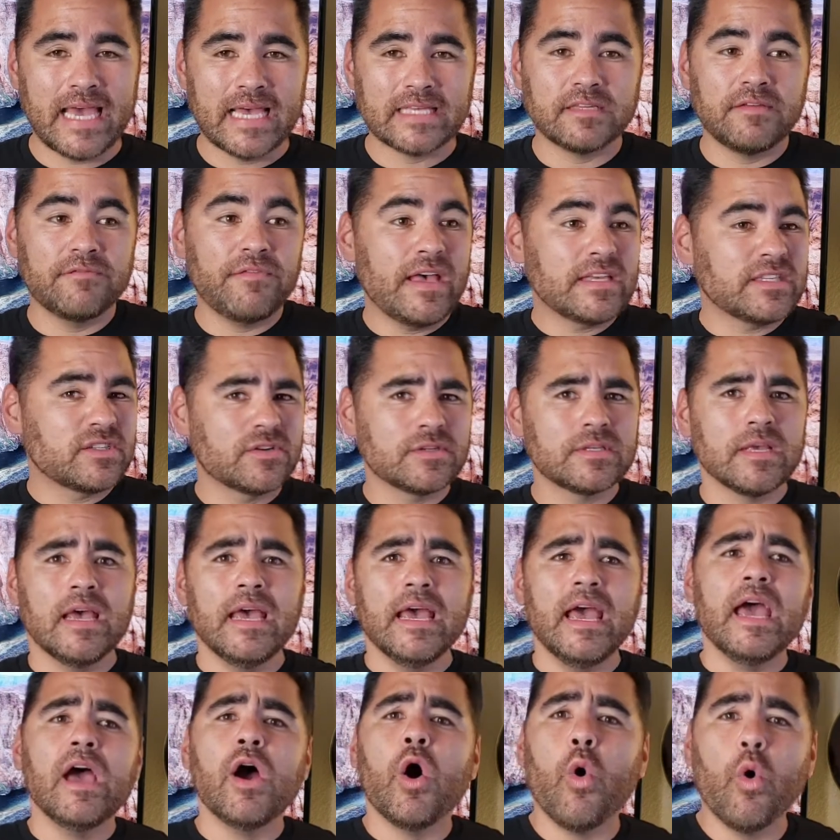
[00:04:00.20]
as investors
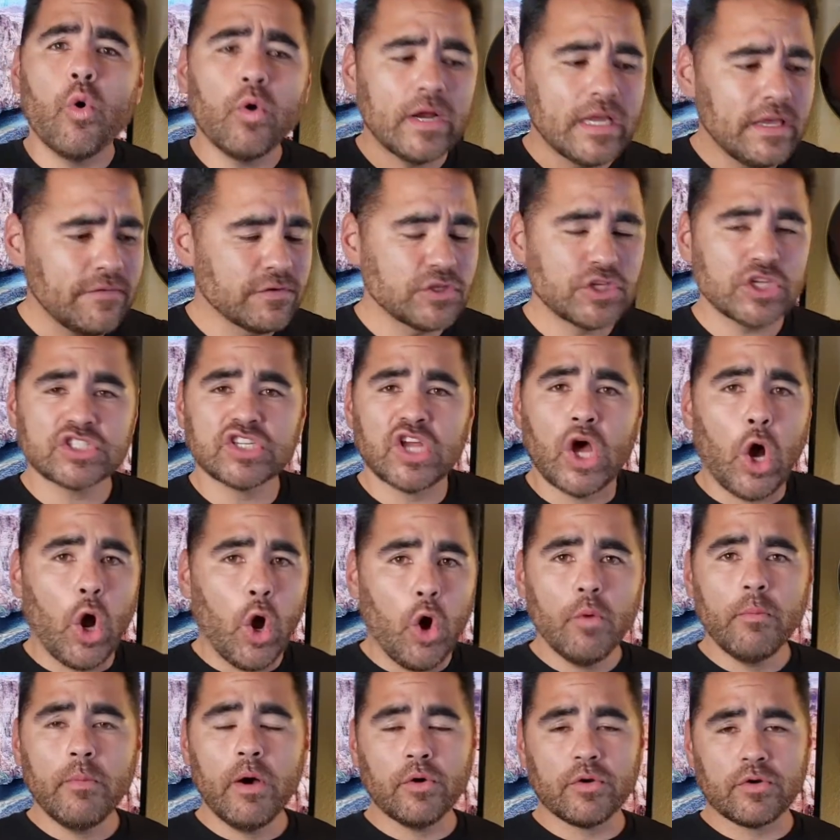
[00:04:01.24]
or even just
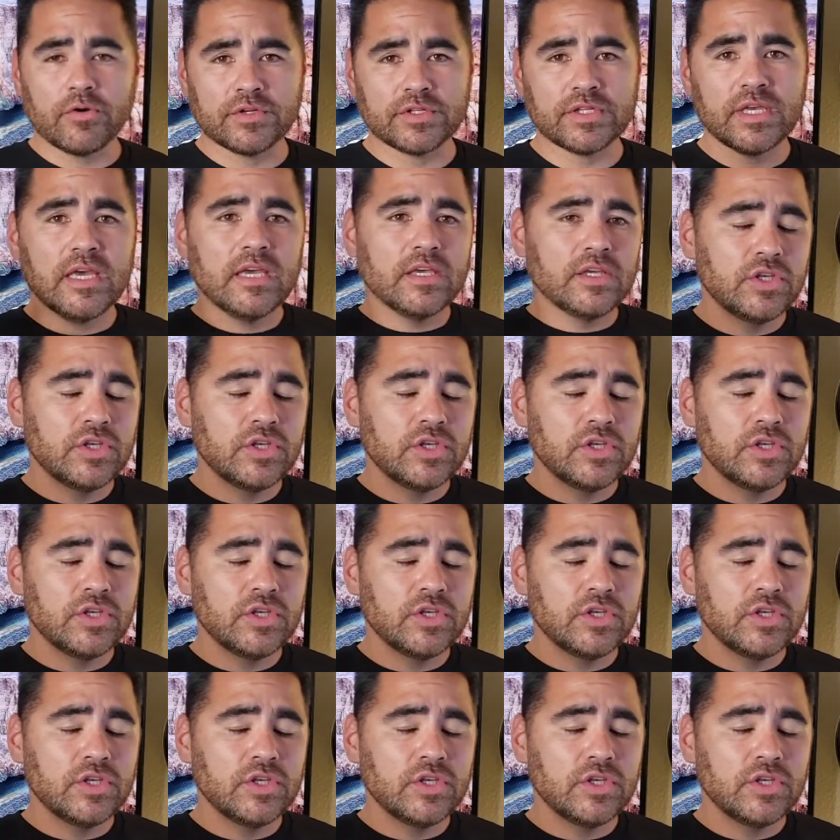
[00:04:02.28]
homeowners.